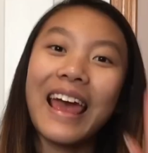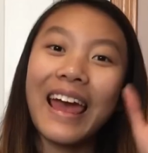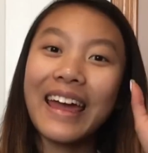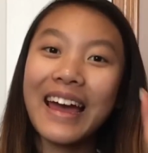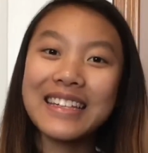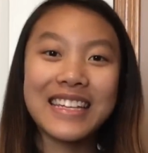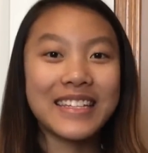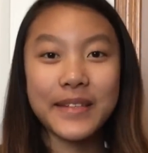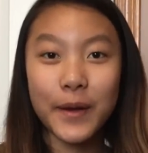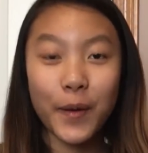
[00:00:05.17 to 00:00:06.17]
Hey guys,
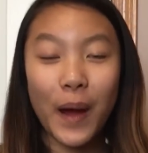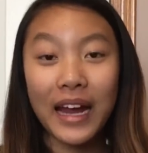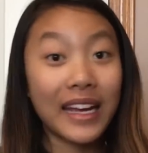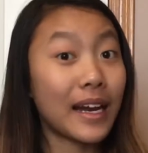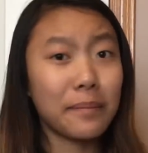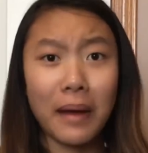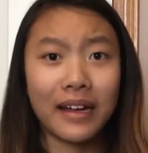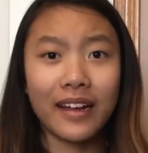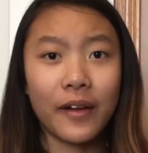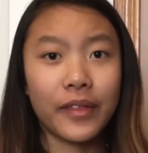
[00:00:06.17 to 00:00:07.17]
it's So Kawaii and I'm
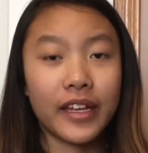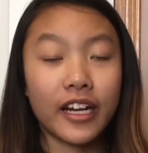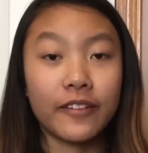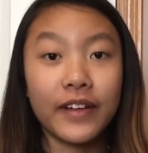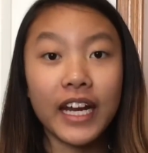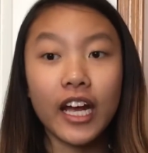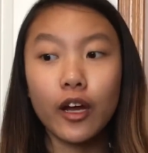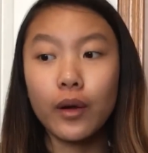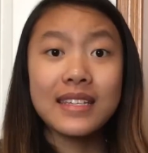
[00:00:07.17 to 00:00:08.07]
back again with another video.